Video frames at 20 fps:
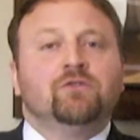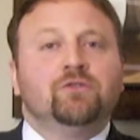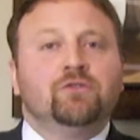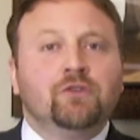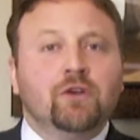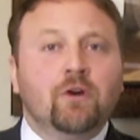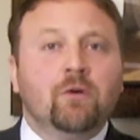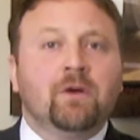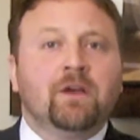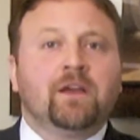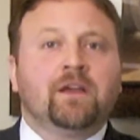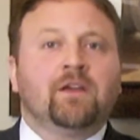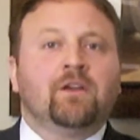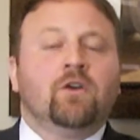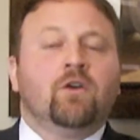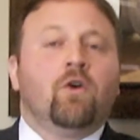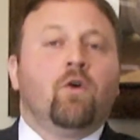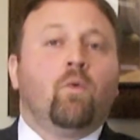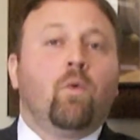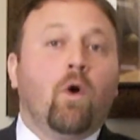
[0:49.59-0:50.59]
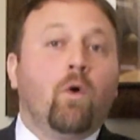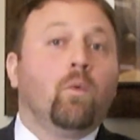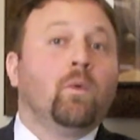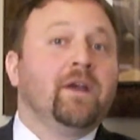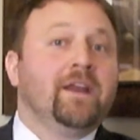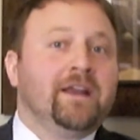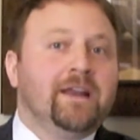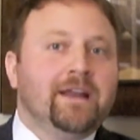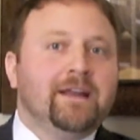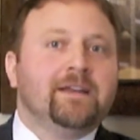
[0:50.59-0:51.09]
doing what
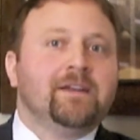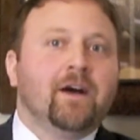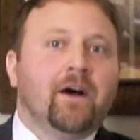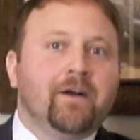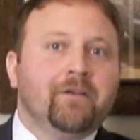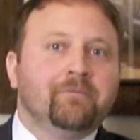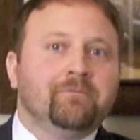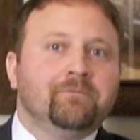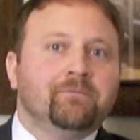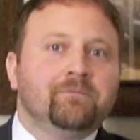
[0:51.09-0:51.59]
we need done.